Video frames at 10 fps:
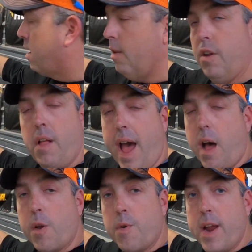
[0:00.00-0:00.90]
a little
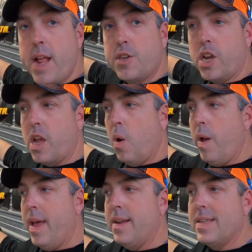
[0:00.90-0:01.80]
Allen wrench and go
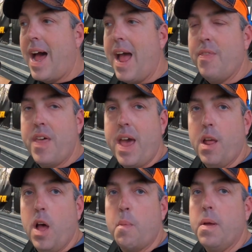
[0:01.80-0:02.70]
in and tighten that
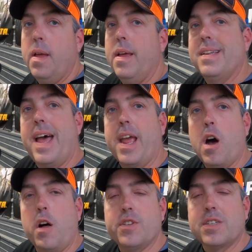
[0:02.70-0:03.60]
up. Take
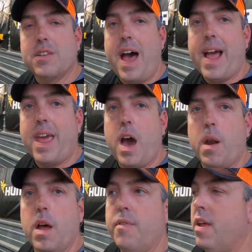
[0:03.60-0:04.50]
all the slack
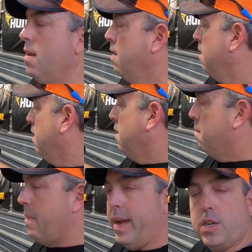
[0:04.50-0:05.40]
out of it,
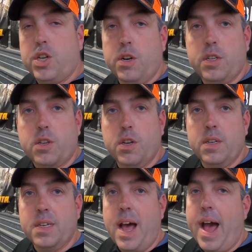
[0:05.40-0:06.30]
make sure it's good
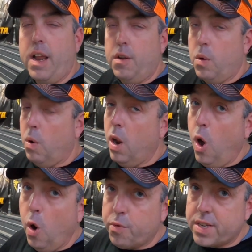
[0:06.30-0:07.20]
and tight. You don't want to
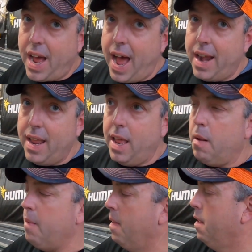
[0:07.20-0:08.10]
over tighten it,
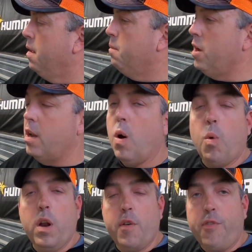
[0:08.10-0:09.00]
but you don't
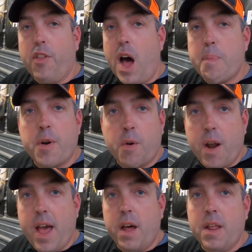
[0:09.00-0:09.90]
want it flopping
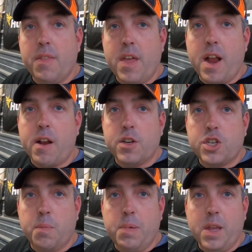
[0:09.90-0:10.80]
around in there. It
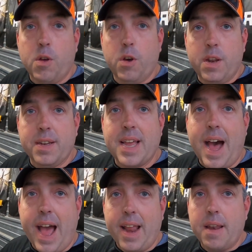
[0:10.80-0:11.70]
should be good and
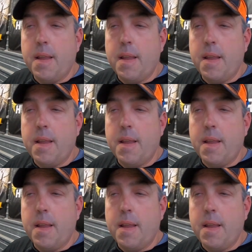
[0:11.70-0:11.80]
tight.